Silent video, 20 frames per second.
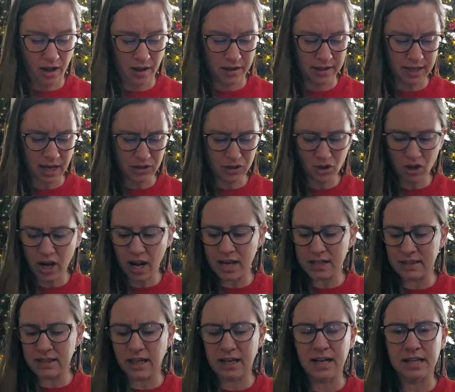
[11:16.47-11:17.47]

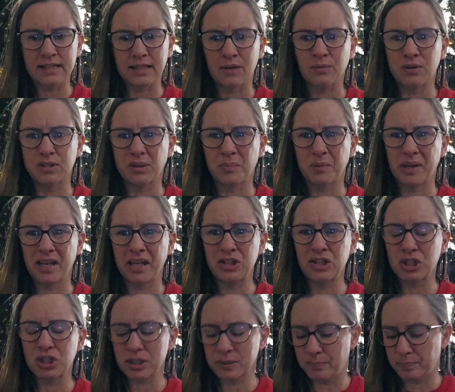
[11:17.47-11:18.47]
Yesterday's, like I said, was a
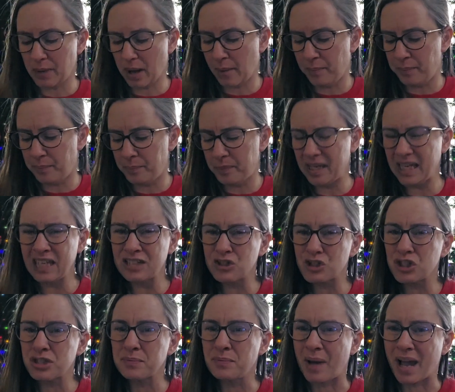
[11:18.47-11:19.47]
peach
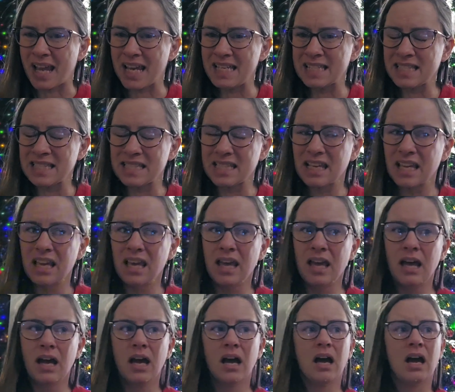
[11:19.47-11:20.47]
spice,
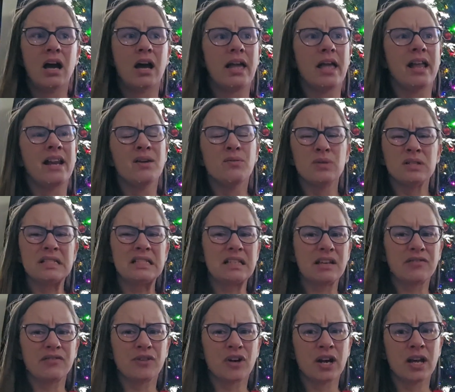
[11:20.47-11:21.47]
and it was
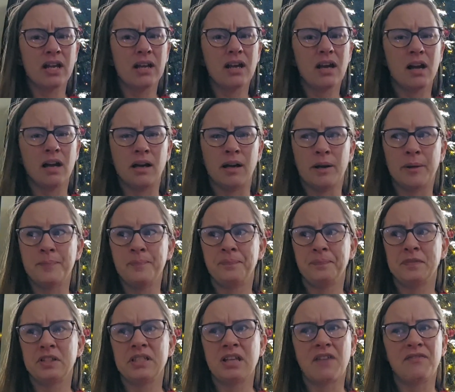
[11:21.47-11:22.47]
different.
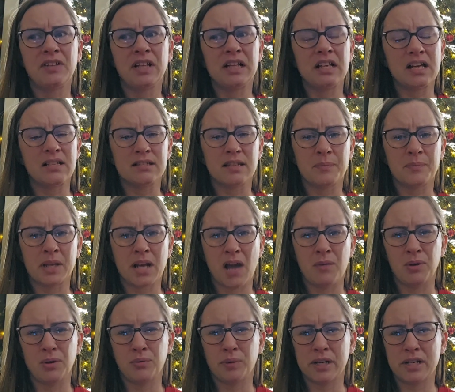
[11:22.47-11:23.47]
Definitely not something I
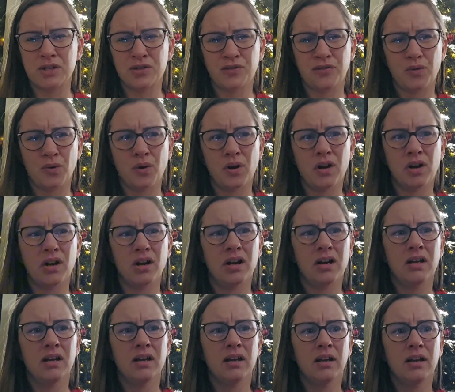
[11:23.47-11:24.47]
would reach for.
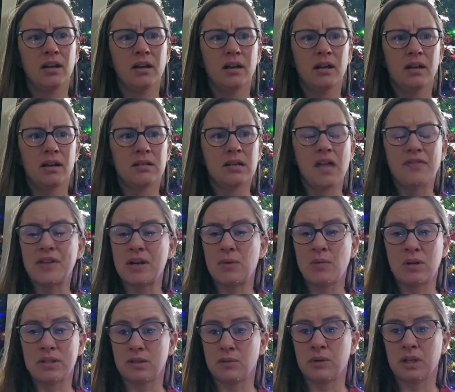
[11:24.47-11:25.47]
Not that it
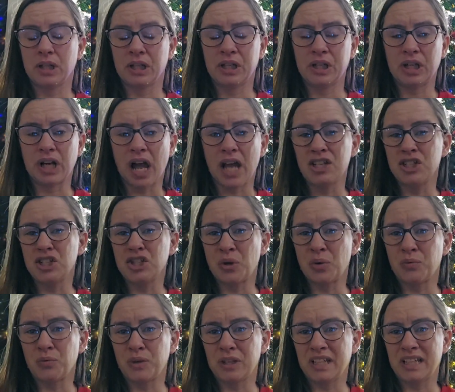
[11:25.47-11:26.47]
wasn't really good. I just
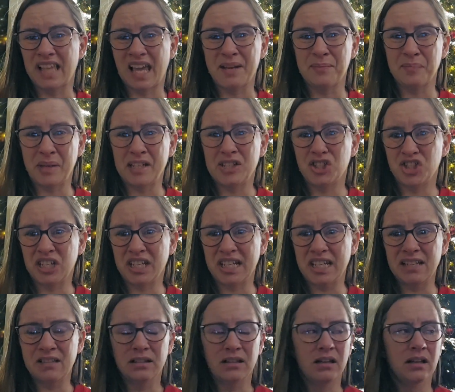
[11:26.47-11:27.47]
don't really like peach
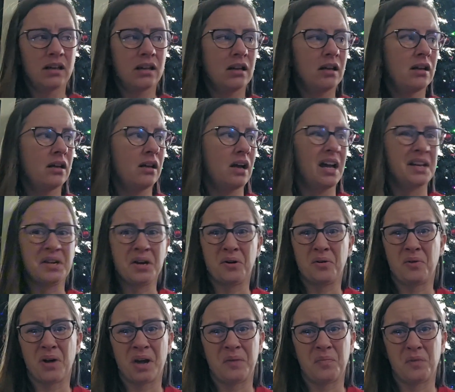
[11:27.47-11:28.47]
tea. I
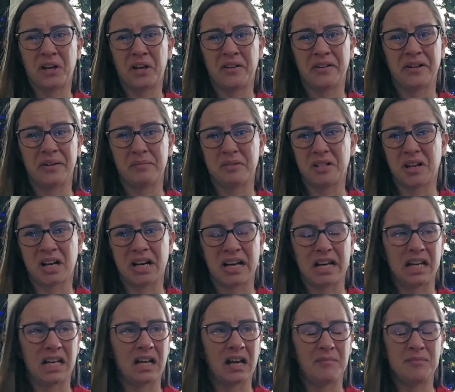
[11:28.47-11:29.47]
know, I'm weird. I'm
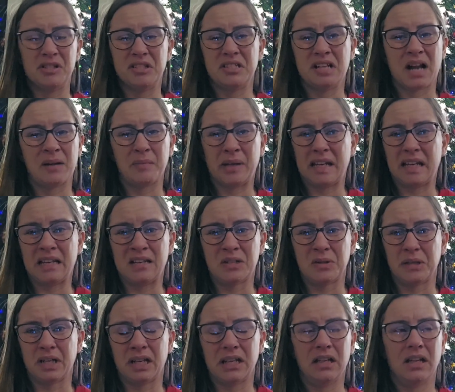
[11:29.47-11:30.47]
sorry. I'm just not big
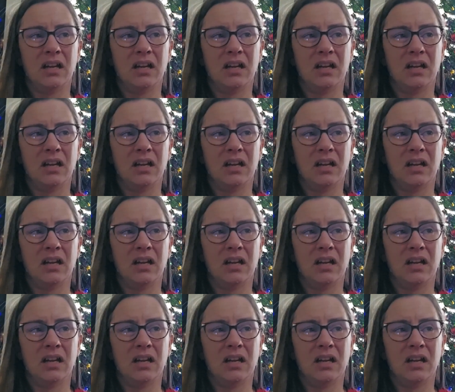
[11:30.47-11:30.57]
into it.